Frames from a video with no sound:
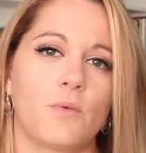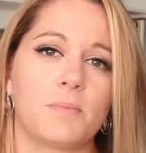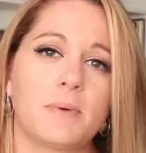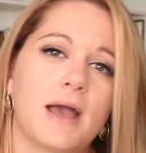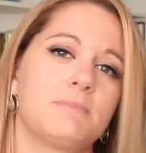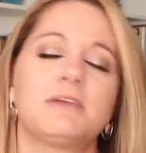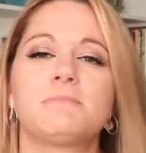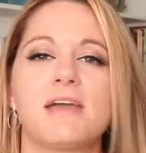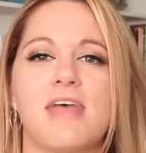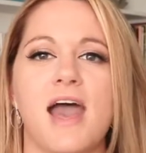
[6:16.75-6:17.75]
And what I
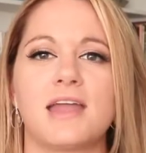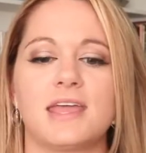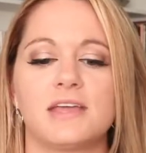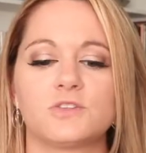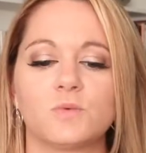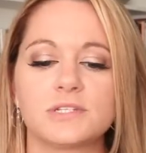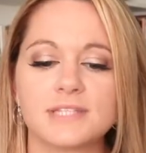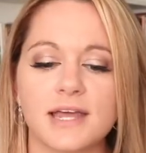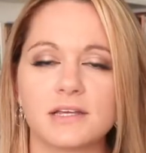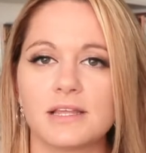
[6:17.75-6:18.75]
mean by that is we'll
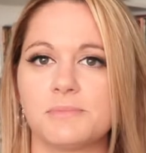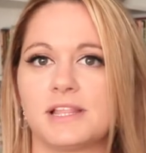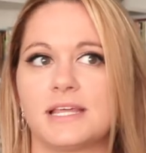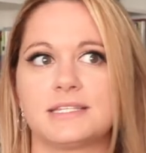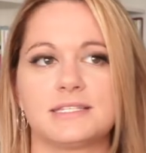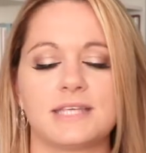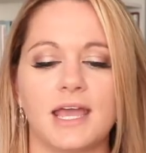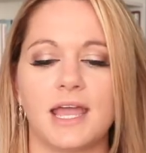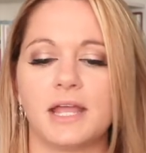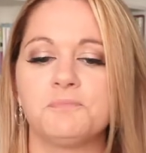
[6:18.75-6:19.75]
set a limit, let's
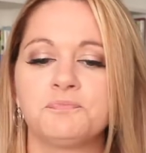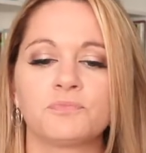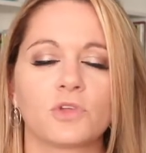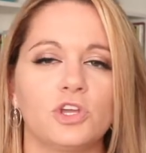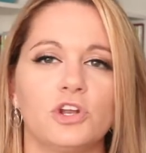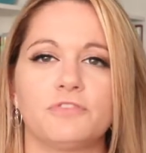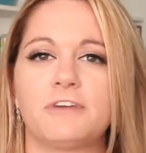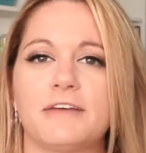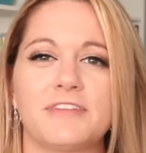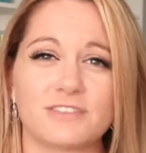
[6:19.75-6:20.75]
say, you know,
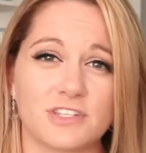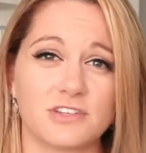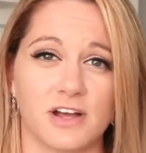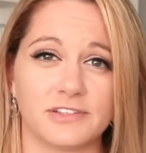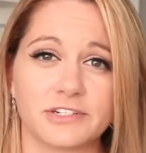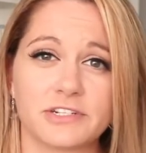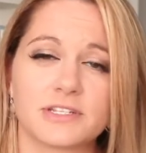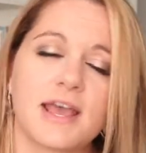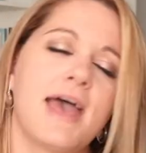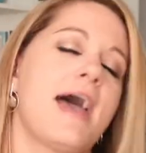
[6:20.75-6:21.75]
five thousand dollars,
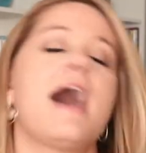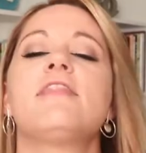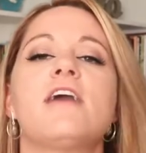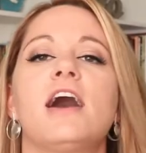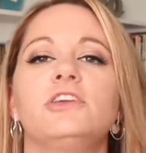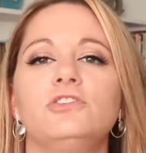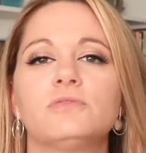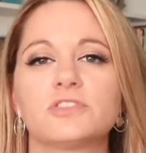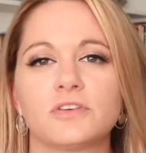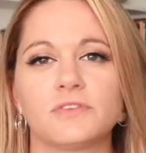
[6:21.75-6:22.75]
and that you
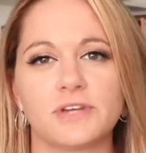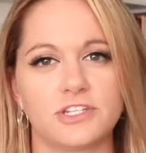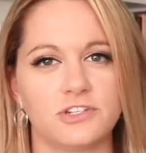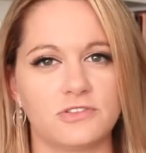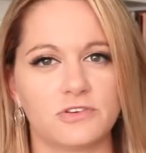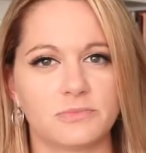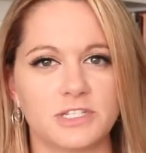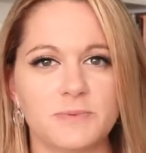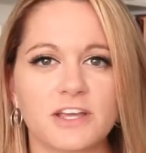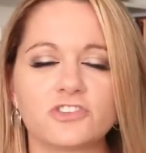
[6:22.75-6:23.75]
reserve the right to do the home
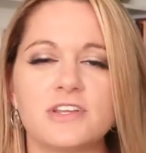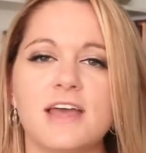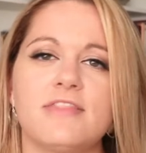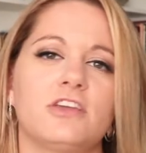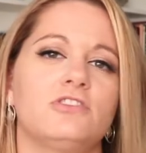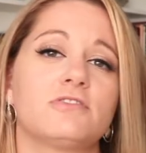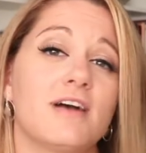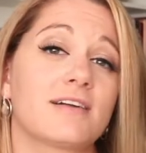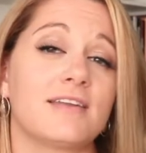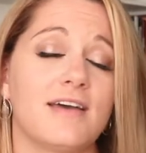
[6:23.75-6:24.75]
inspection and that you're
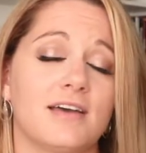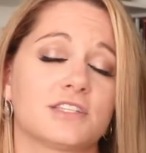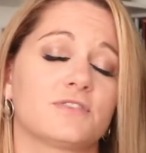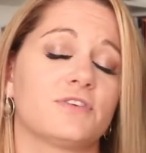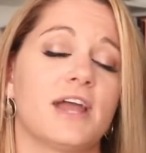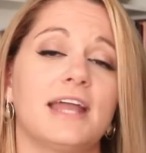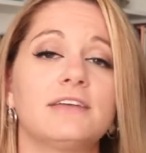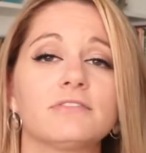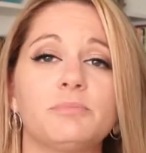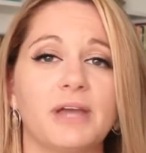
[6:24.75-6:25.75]
not going to ask for
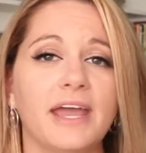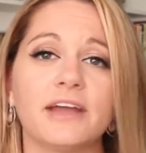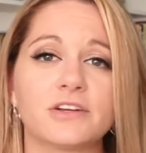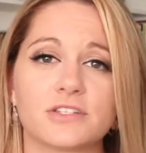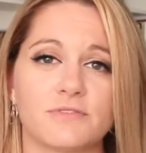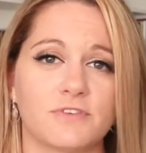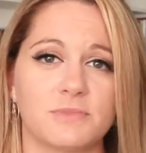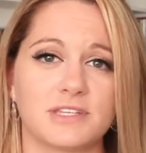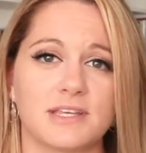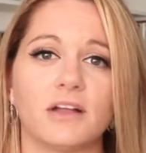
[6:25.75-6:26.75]
any repairs from
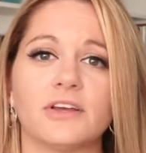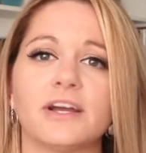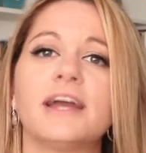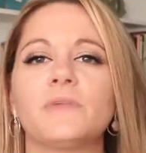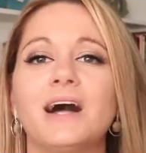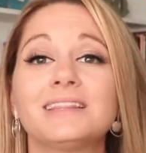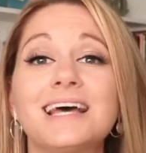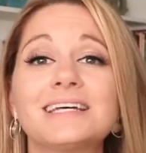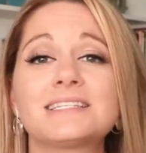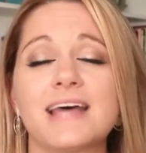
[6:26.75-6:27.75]
the seller
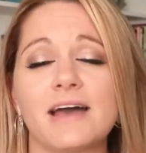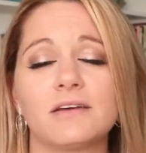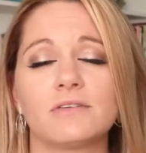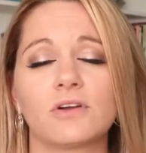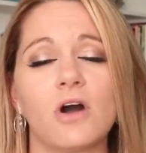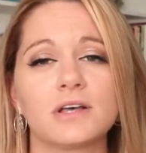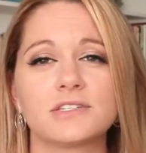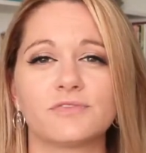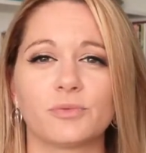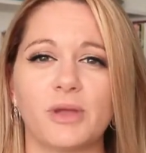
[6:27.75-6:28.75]
unless that
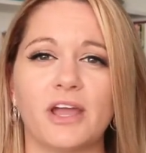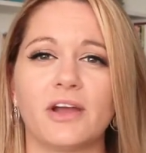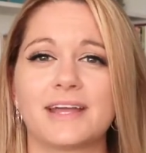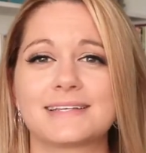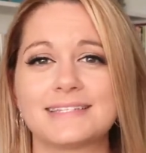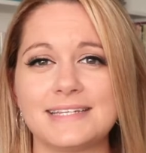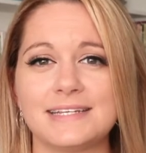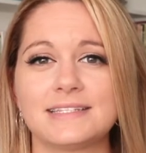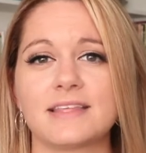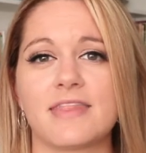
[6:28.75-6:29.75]
cost of repair
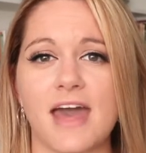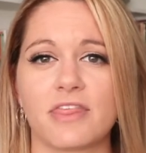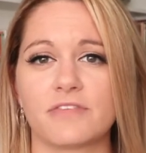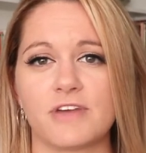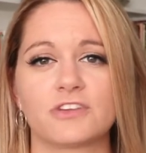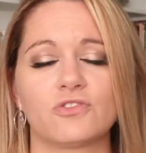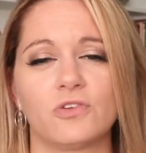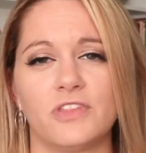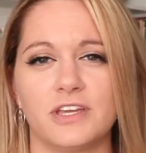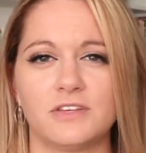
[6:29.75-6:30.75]
exceeds that
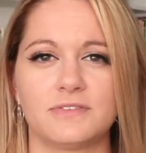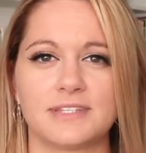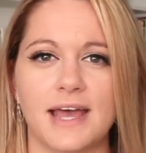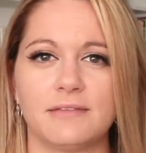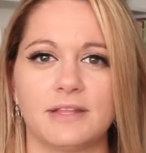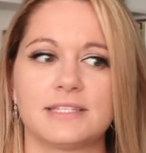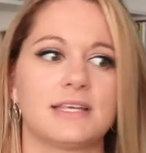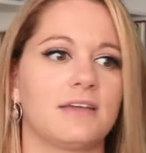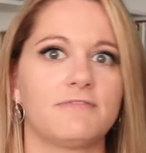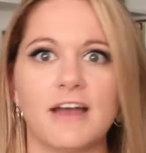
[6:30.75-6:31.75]
threshold that you've set, let's
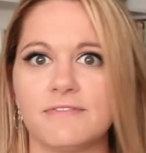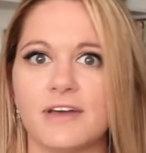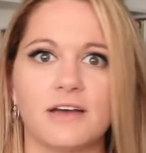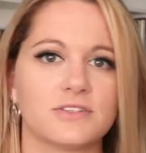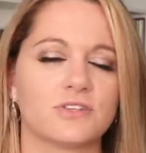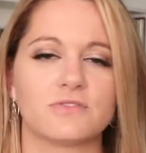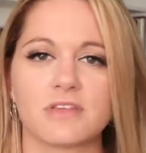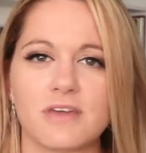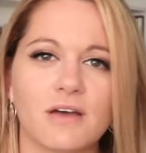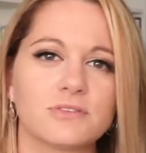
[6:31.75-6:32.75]
say five thousand or
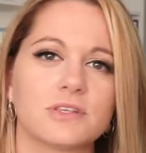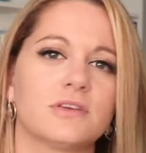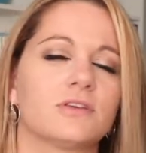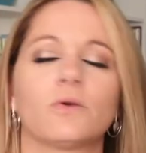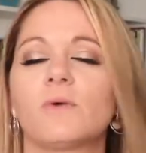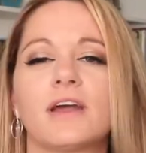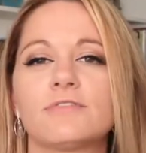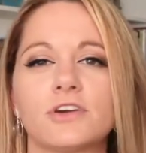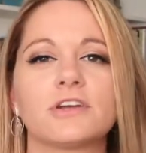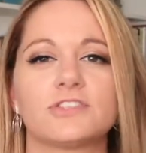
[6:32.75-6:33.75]
one thousand or
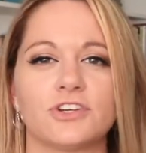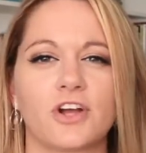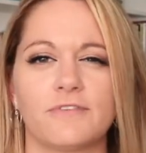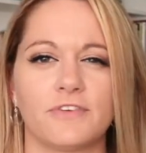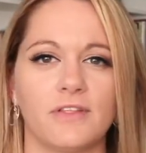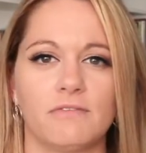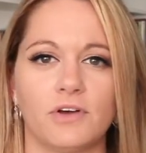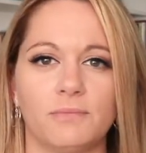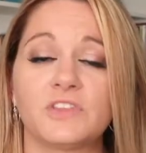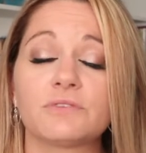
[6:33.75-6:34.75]
whatever is your comfort
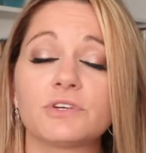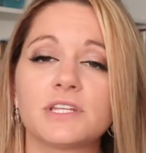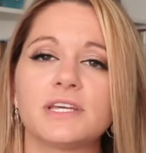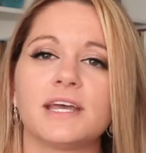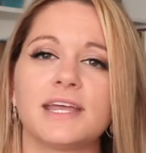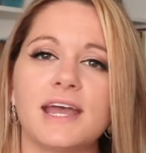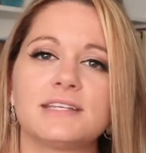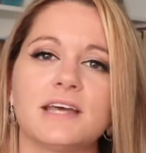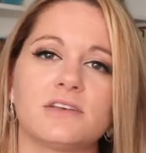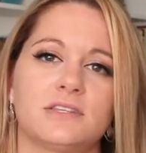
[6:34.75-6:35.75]
level. That really,
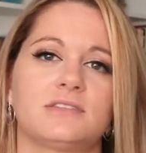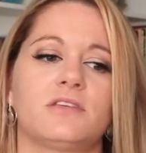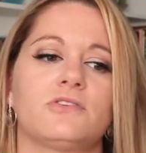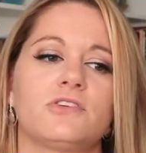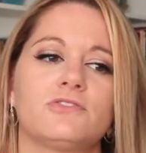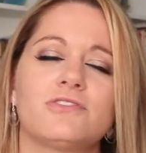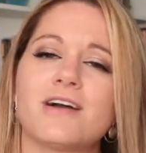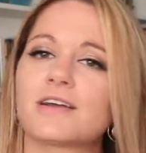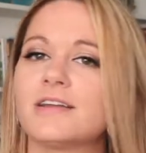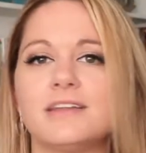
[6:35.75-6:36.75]
again, tells the seller that you're
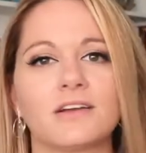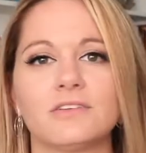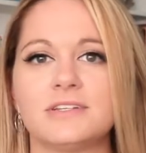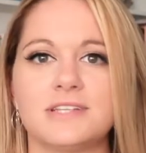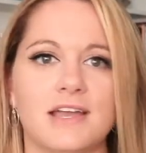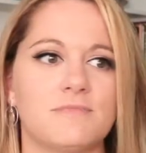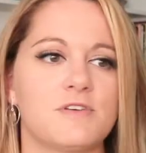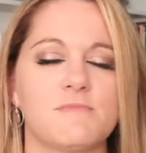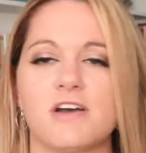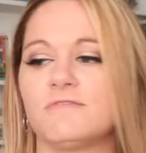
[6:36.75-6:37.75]
not going to nickel and dime
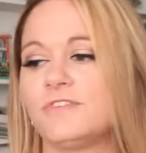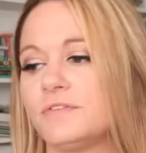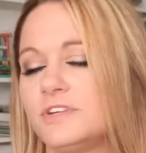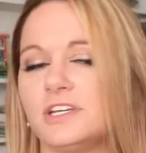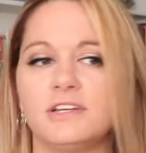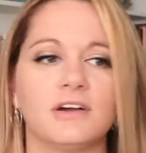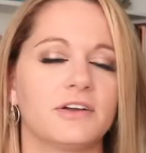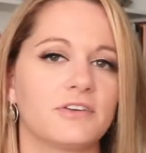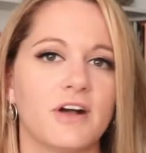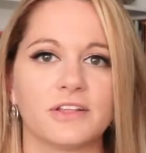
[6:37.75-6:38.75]
them on fifty dollars, one
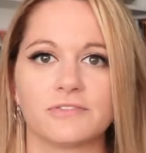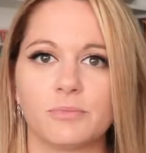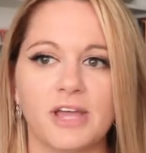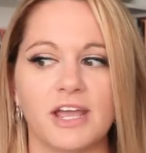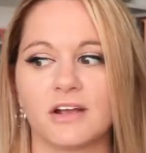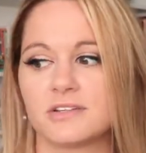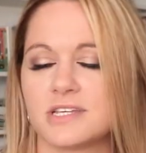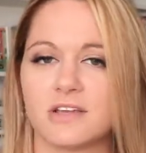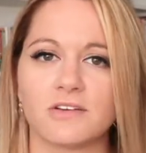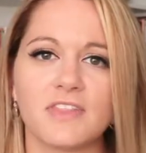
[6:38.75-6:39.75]
hundred dollar repairs
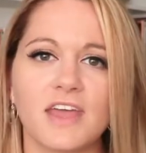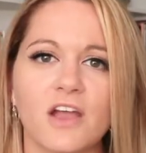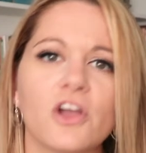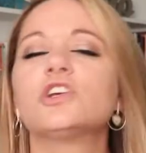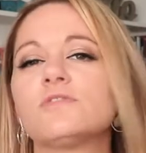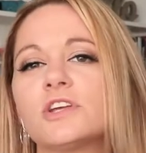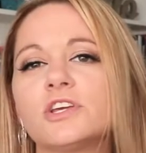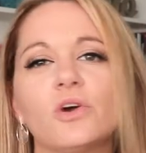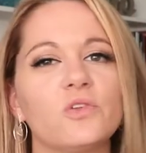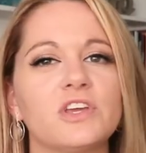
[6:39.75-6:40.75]
here and there. You
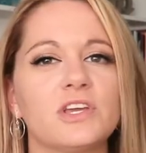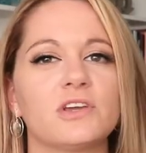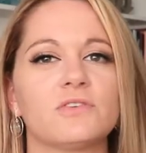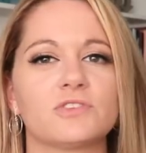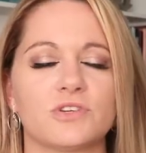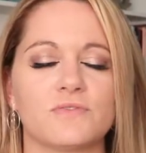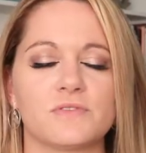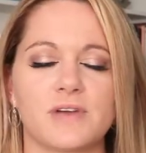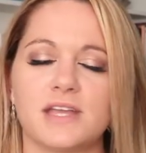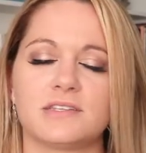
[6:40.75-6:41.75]
really only reserve
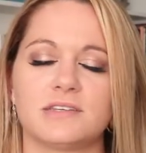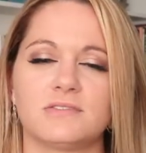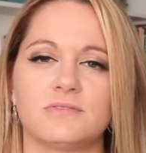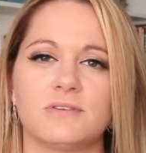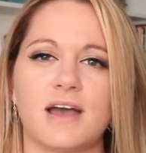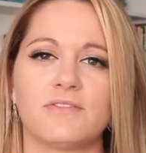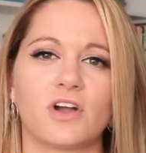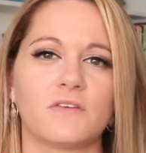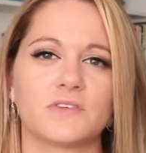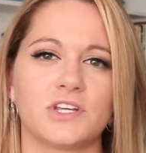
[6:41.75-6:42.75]
the right to have a
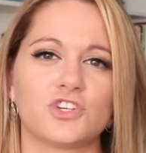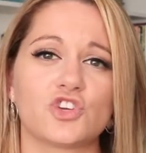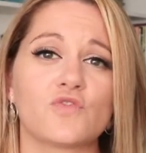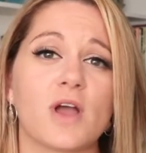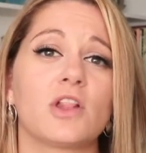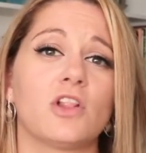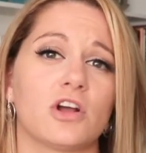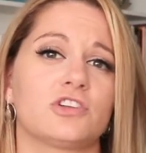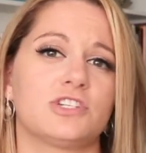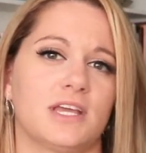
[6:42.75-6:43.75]
conversation around
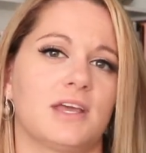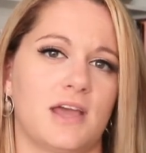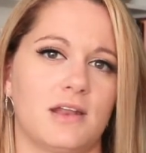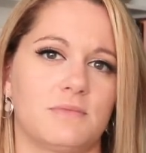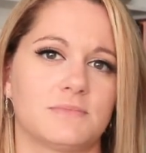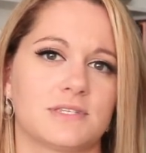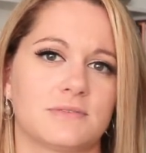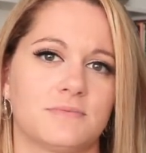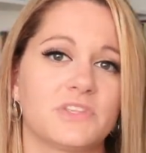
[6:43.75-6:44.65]
large ticket items.